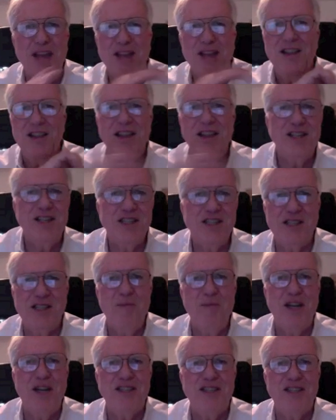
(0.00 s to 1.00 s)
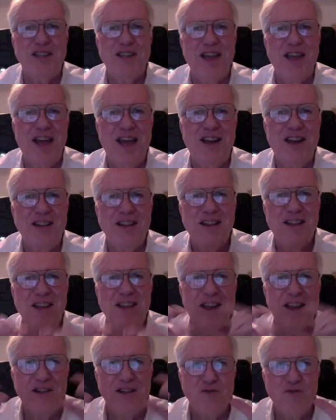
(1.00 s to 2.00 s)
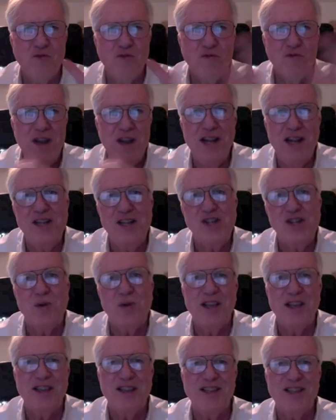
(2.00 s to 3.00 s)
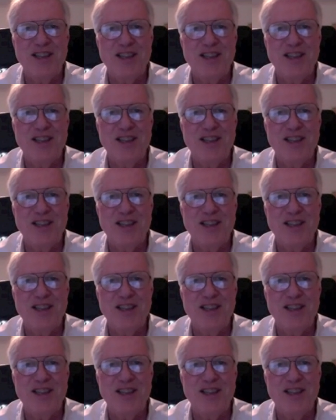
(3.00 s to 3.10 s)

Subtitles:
and then they just limit it to that, and then they really shrink the